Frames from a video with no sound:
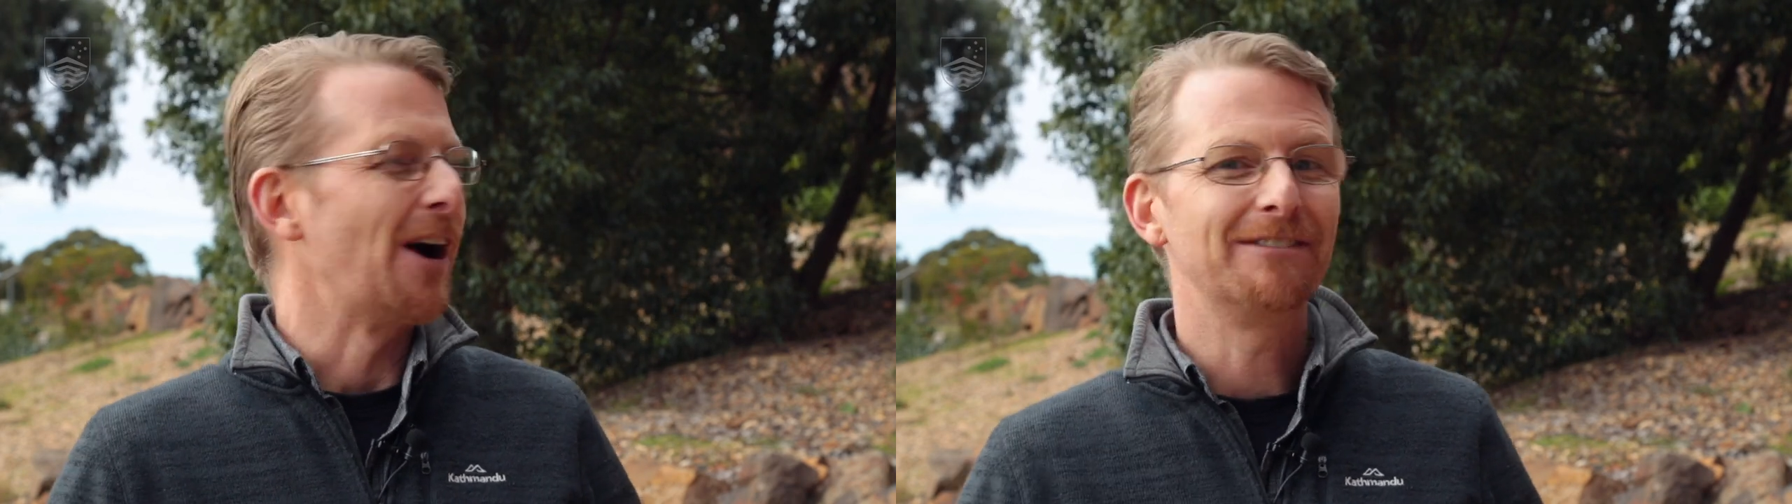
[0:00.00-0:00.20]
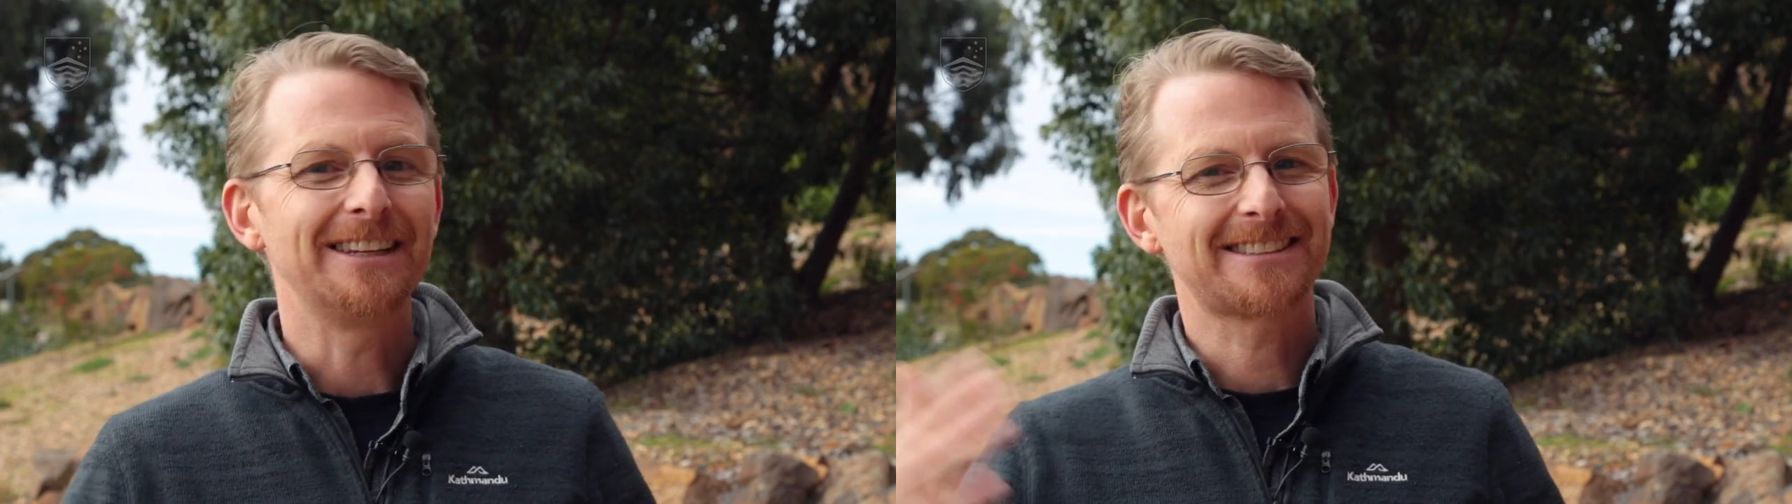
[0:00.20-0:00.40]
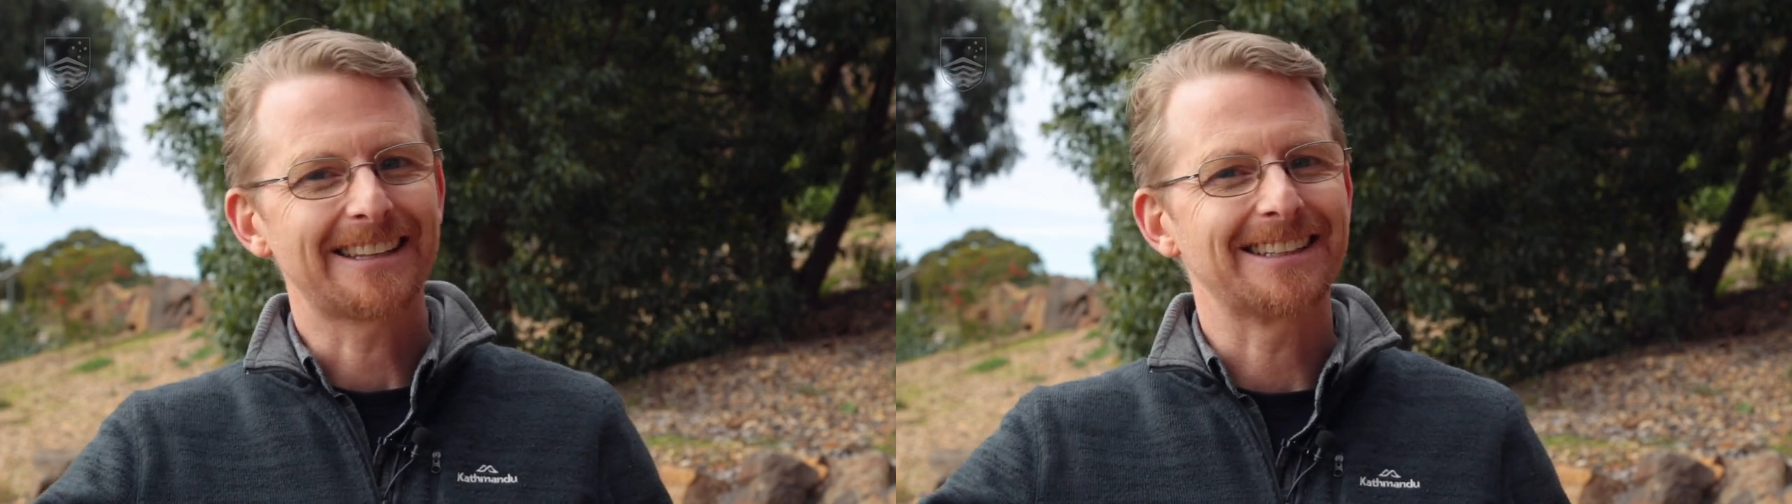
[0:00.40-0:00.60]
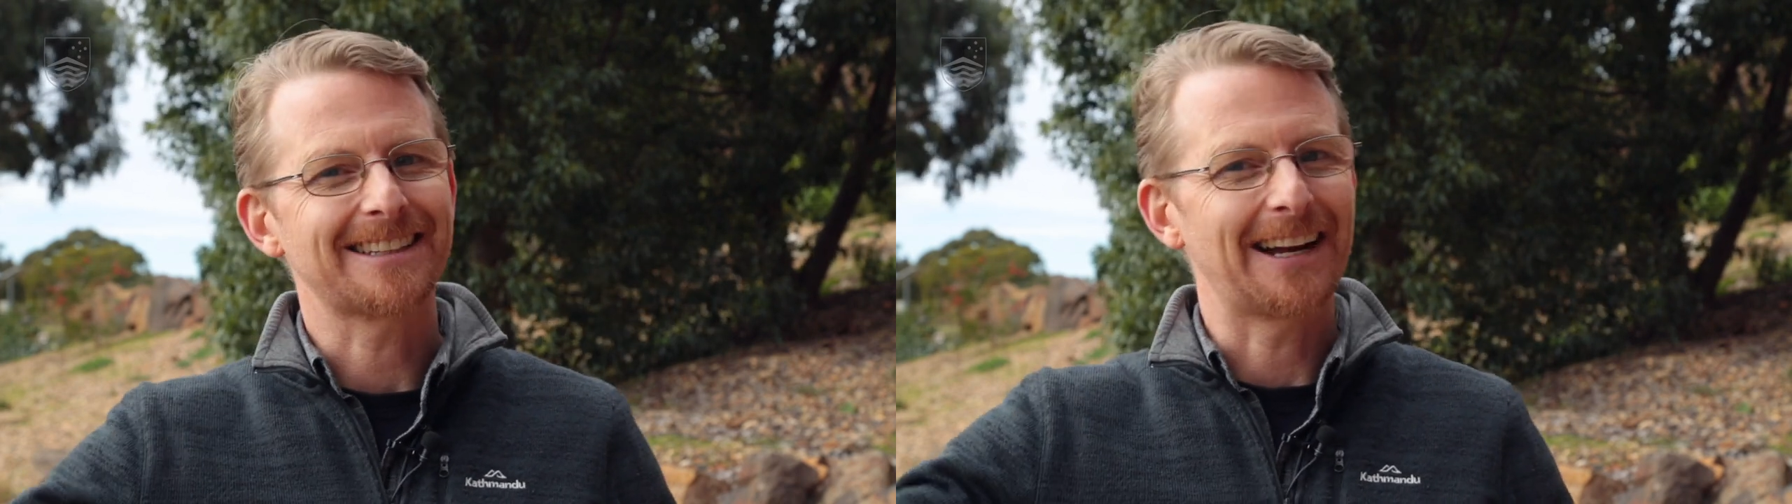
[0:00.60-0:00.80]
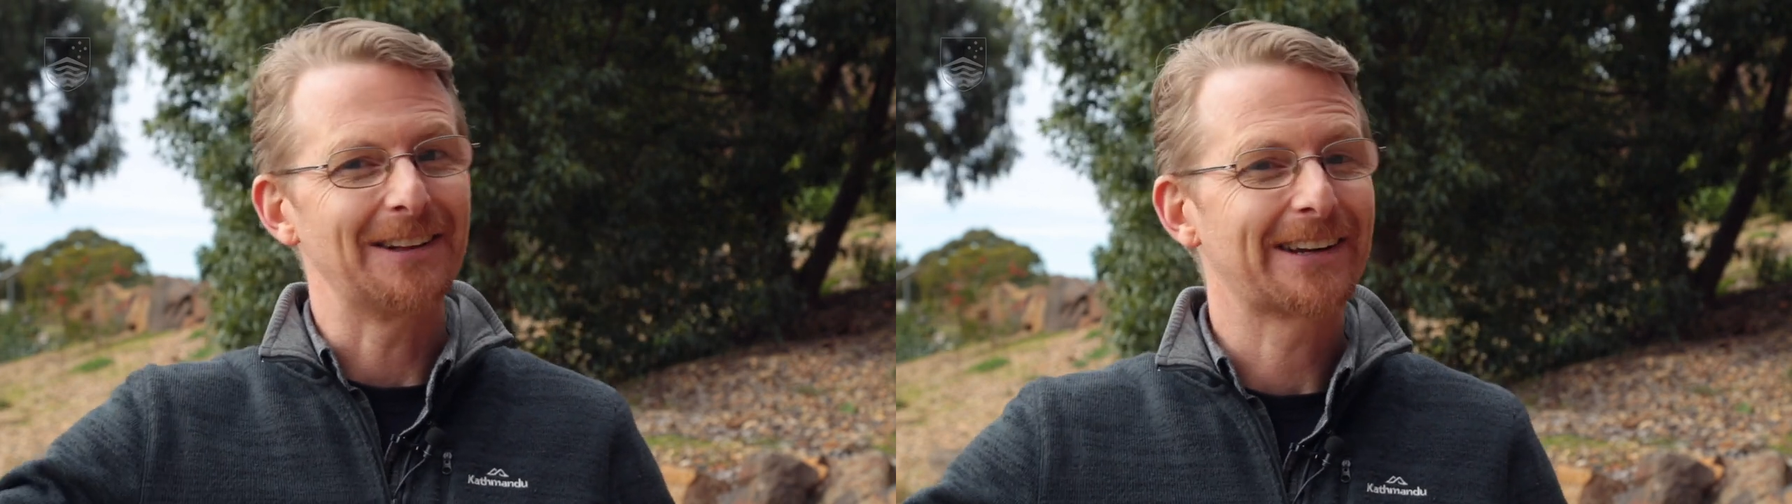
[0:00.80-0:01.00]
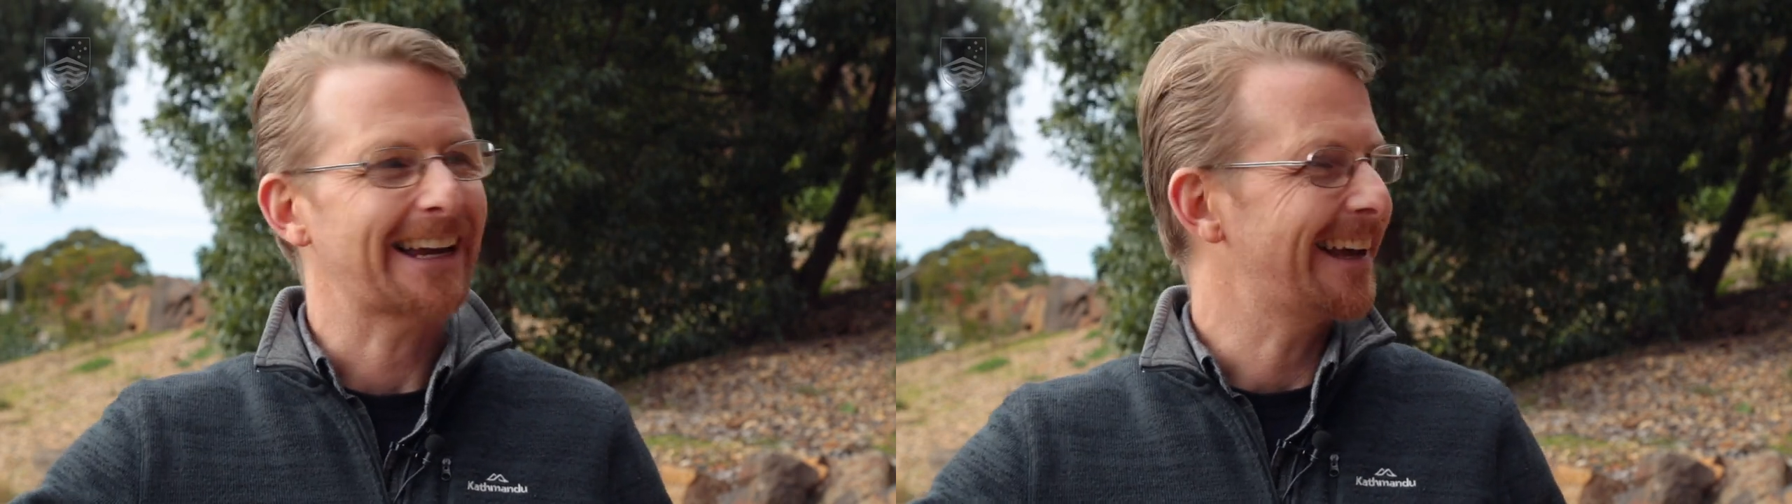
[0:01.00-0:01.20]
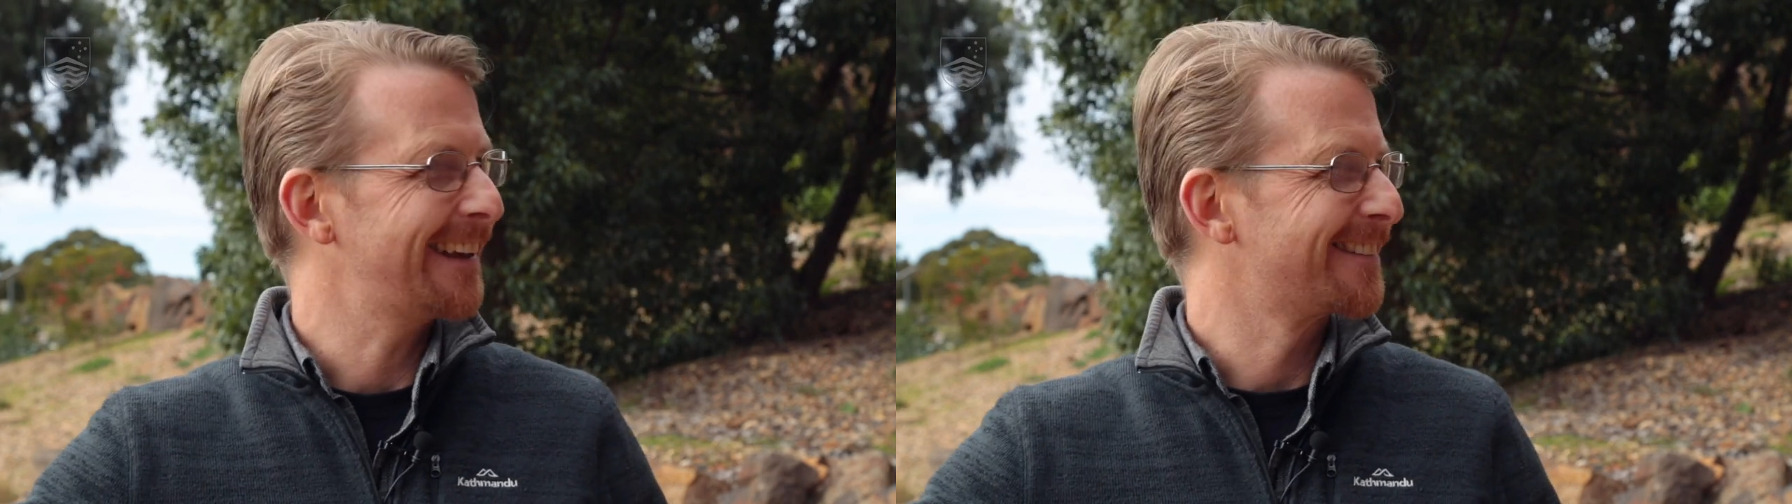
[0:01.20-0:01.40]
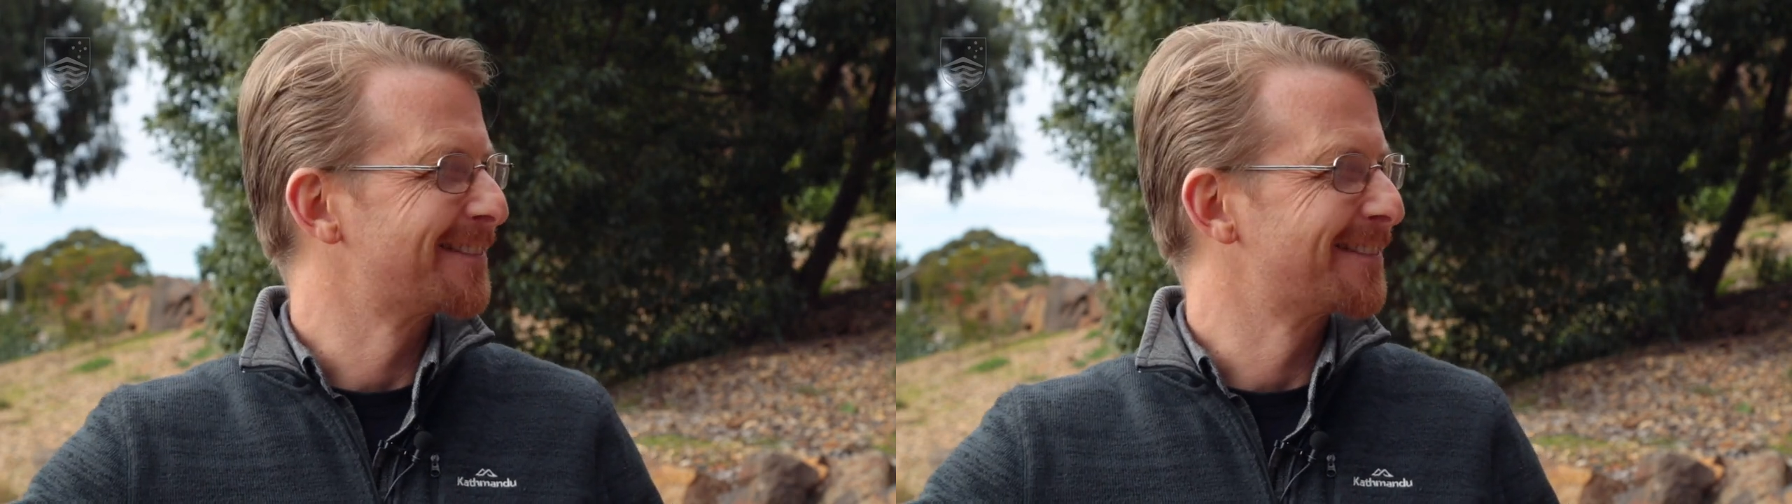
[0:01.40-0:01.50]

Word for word: of these things that I look at